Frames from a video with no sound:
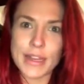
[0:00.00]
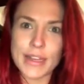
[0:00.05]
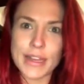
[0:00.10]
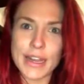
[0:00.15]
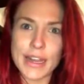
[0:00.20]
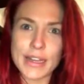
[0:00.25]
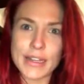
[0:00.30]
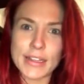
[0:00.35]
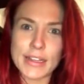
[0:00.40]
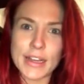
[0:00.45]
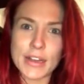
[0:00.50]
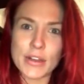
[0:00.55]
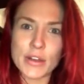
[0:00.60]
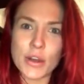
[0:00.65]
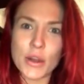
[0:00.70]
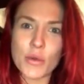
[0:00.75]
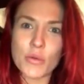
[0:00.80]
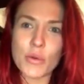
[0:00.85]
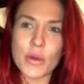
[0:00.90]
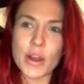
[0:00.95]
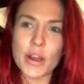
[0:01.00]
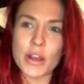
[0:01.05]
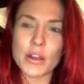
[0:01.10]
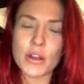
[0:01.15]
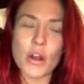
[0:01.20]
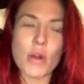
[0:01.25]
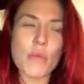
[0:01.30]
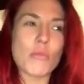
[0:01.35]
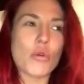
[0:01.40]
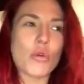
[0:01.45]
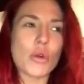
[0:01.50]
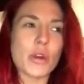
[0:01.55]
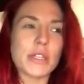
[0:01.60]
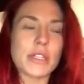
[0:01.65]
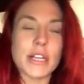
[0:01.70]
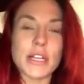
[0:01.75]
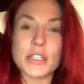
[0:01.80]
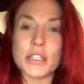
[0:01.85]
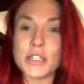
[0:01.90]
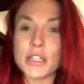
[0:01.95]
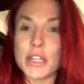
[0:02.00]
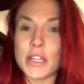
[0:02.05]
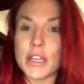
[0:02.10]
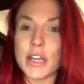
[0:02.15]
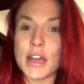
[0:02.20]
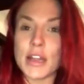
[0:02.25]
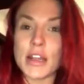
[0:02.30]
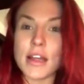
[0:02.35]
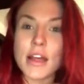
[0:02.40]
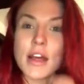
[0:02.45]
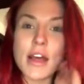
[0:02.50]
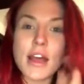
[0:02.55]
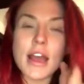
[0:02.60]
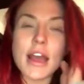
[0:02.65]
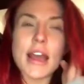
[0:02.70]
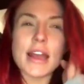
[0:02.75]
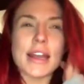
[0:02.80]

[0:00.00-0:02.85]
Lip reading: by Nick, that no one got more attention than the other.